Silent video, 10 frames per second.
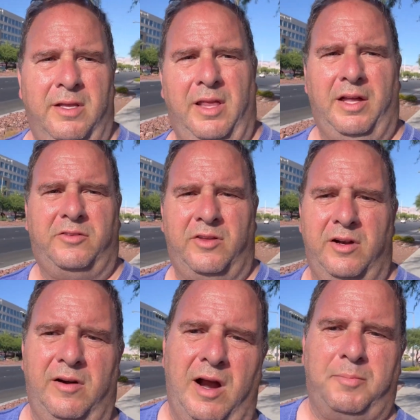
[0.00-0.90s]
that's
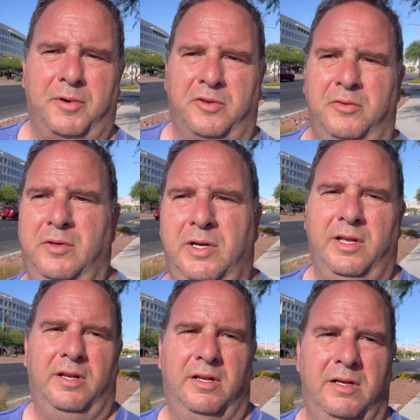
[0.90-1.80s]
their
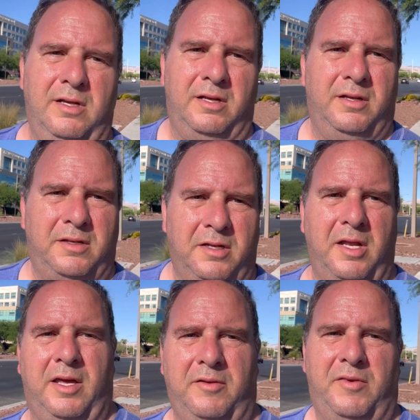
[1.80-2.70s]
opportunity to to
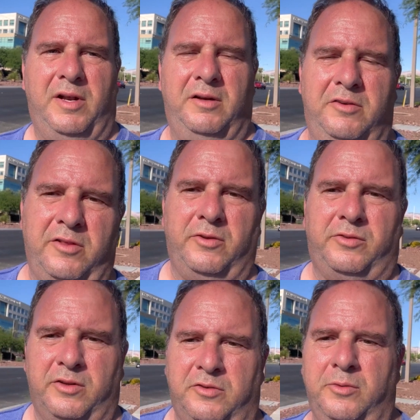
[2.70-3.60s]
take advantage of
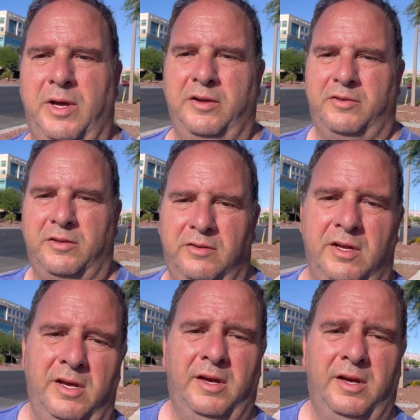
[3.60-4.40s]
those situations.